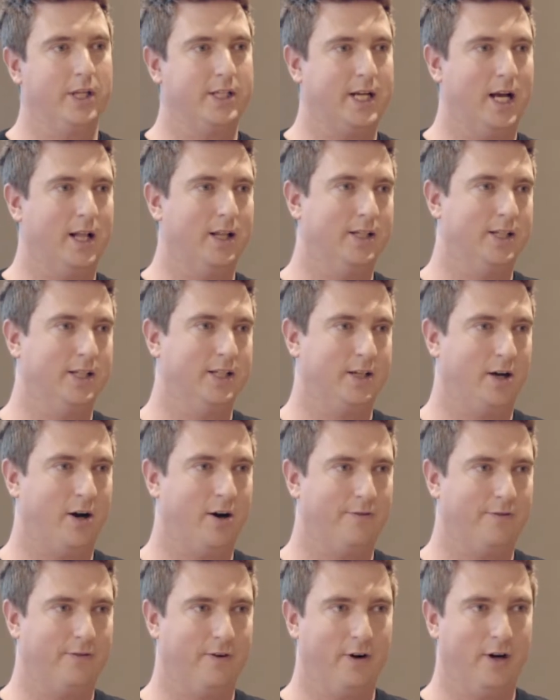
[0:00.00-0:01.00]
challenges
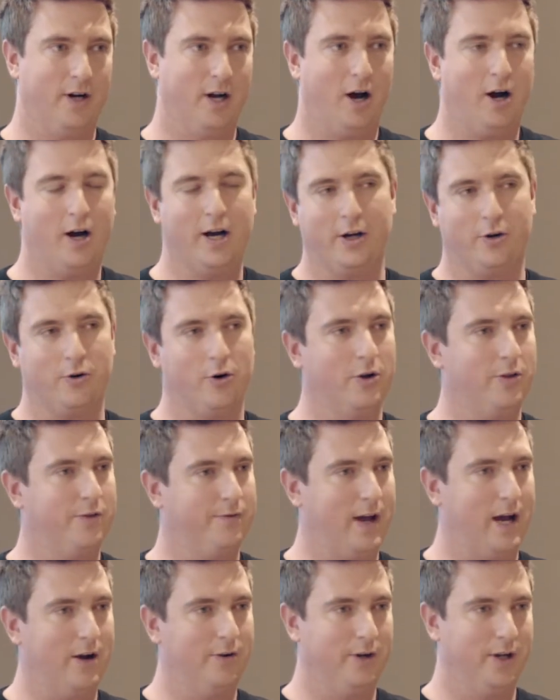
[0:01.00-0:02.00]
are for a high growth
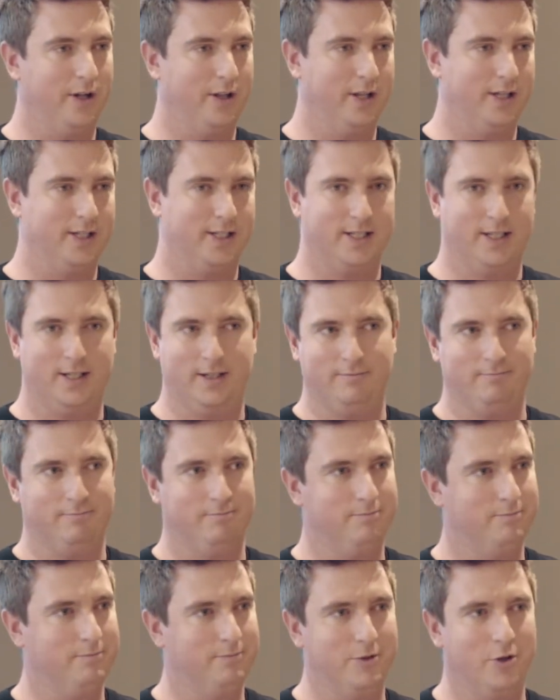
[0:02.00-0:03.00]
founder that's in
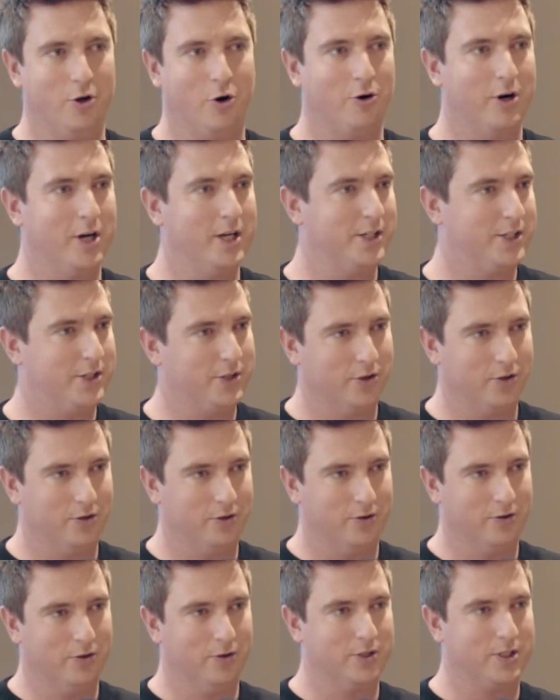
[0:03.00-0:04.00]
Norwich
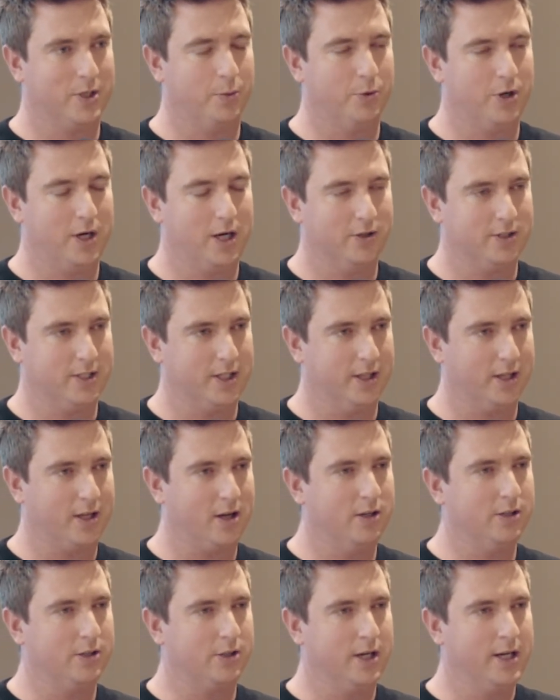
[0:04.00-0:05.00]
or somewhere else in the
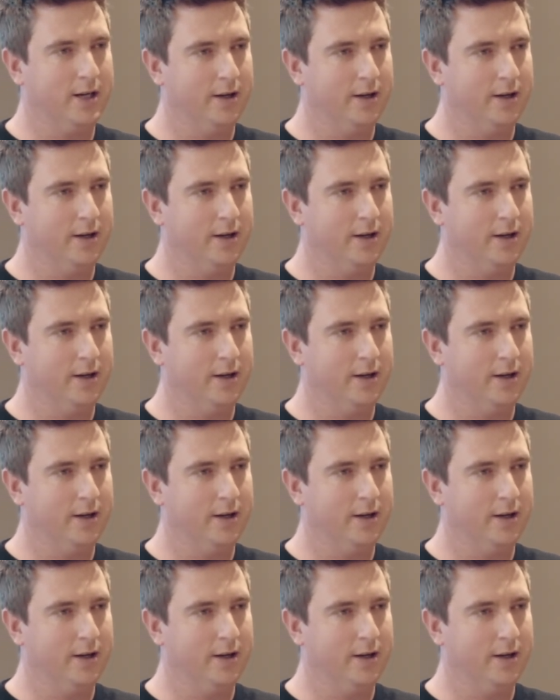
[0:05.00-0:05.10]
country?